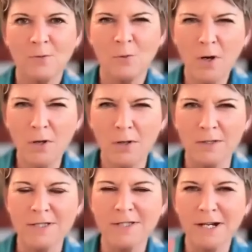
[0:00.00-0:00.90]

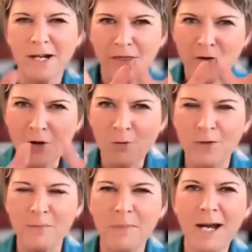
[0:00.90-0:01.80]
worlds that I thought
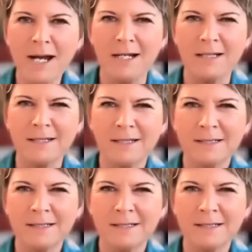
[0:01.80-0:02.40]
were apart.